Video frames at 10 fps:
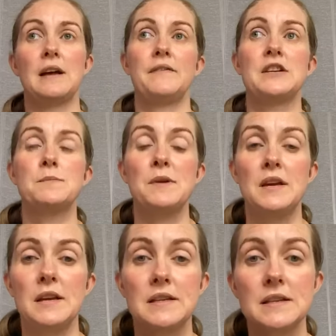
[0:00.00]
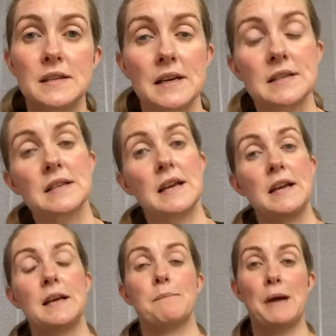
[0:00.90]
experienced things
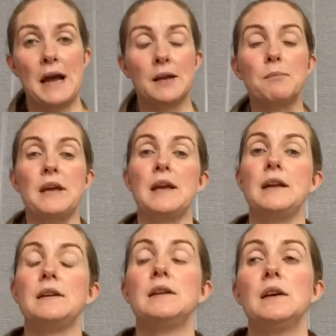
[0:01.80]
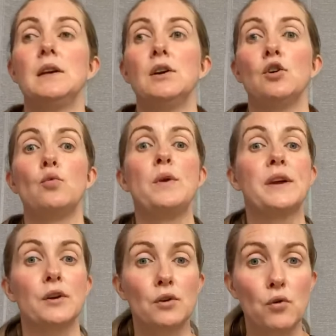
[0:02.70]
like back pain,
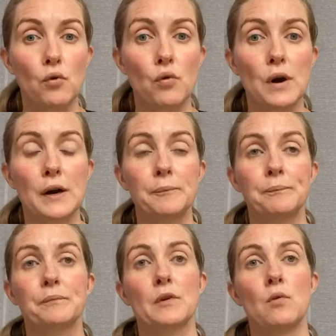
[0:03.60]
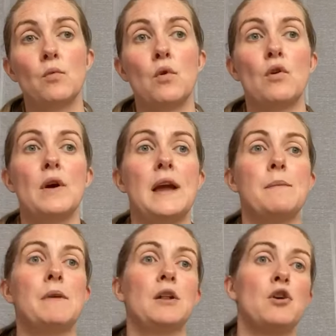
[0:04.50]
weaker core, what a
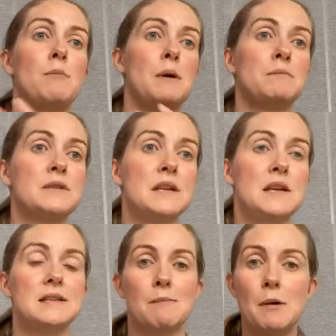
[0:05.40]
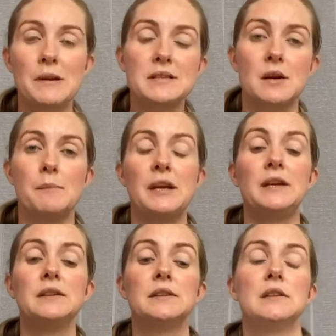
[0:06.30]
lot of mums say is a mummy
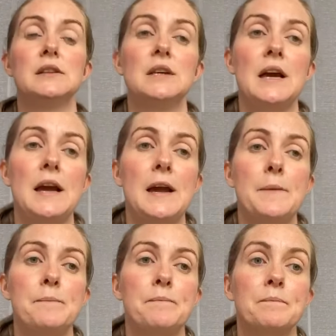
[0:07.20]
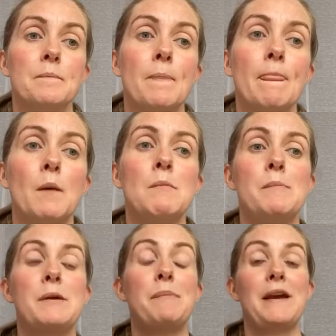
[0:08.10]
tummy,
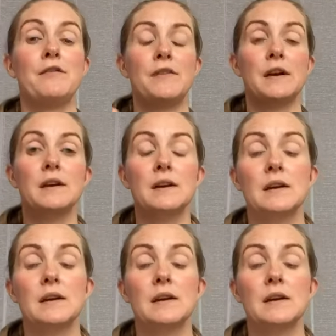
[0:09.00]
maybe pelvic